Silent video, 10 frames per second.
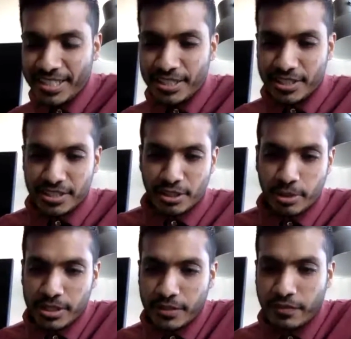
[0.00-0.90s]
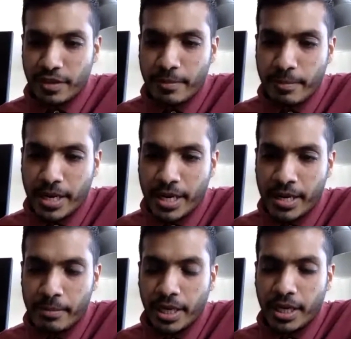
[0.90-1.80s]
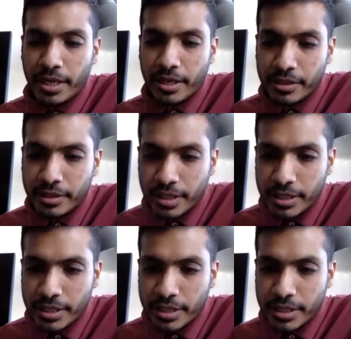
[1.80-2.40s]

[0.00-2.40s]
This is a question from Mikaya. It